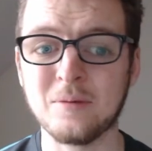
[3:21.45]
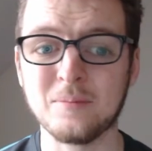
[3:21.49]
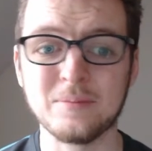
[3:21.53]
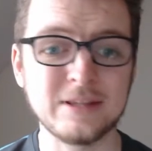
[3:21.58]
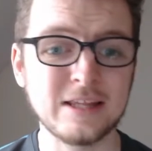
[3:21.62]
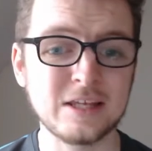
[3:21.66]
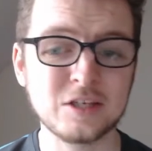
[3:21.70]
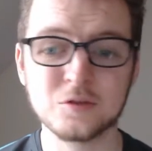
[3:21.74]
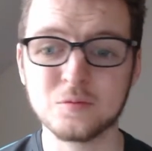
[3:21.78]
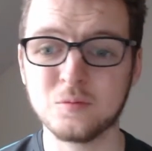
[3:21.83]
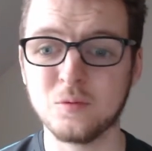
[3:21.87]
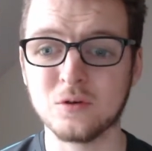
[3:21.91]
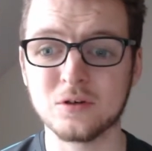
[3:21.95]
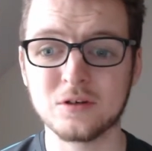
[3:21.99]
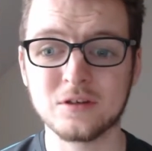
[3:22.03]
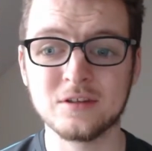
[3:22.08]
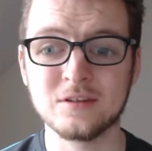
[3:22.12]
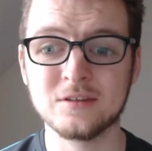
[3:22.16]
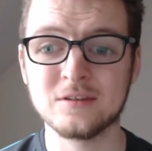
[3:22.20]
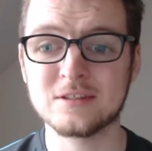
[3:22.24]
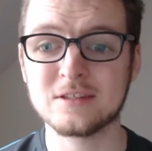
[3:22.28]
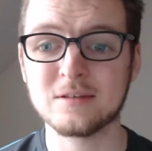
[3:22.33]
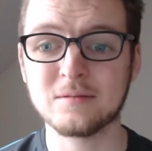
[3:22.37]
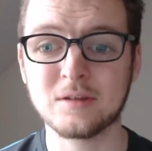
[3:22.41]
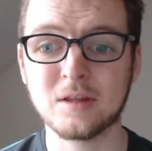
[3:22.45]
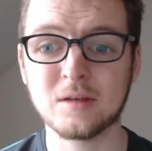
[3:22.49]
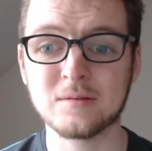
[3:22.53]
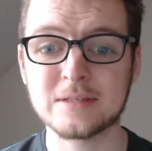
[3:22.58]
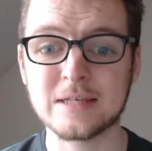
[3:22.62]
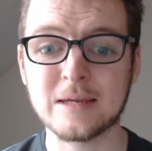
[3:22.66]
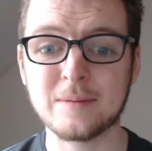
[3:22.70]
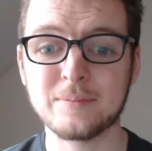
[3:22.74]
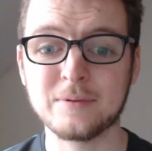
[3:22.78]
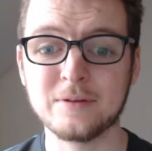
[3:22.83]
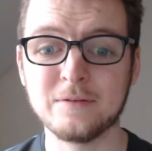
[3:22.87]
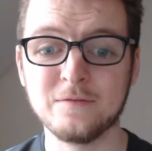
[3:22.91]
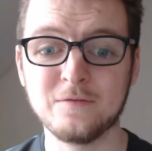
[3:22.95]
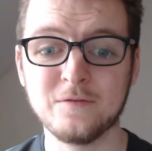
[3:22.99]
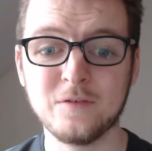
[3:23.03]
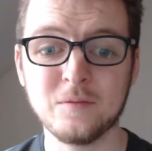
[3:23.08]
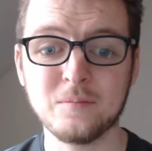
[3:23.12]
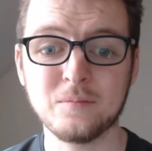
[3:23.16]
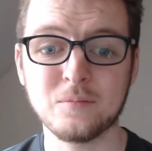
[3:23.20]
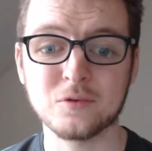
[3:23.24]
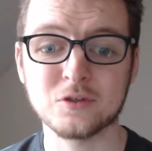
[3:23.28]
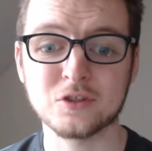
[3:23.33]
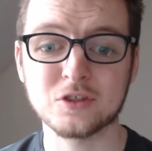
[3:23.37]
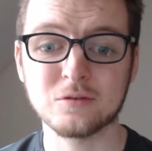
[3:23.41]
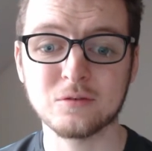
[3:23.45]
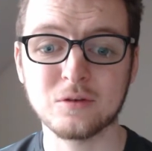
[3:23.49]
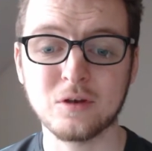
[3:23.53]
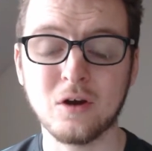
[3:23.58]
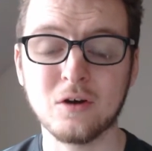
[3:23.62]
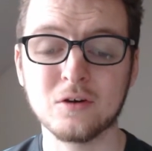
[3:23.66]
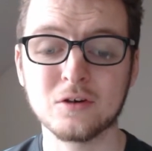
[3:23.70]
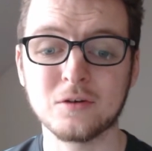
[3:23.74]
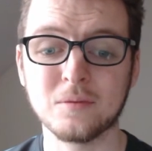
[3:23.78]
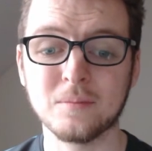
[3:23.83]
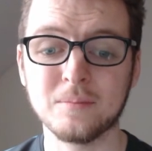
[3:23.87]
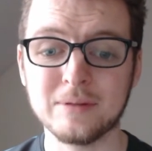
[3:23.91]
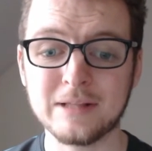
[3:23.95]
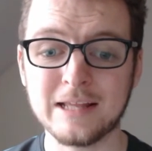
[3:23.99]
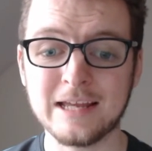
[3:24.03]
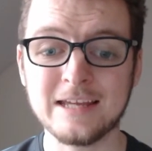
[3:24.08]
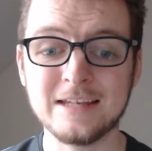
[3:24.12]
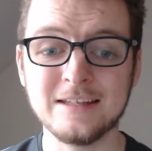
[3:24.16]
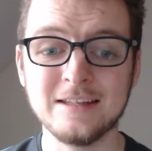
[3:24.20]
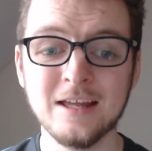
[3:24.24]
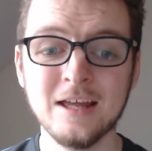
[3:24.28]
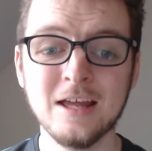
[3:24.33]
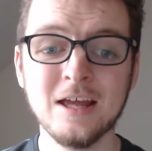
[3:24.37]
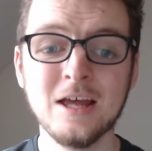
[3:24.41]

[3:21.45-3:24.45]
But that's what can sometimes happen in football, so can't complain.